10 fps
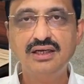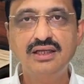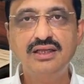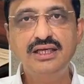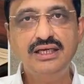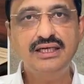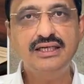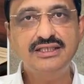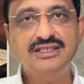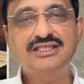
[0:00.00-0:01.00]
The
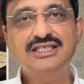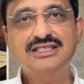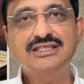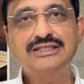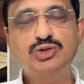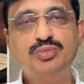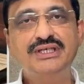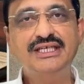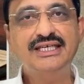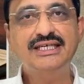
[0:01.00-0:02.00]
registration should be
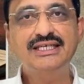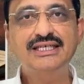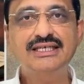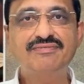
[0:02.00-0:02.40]
taken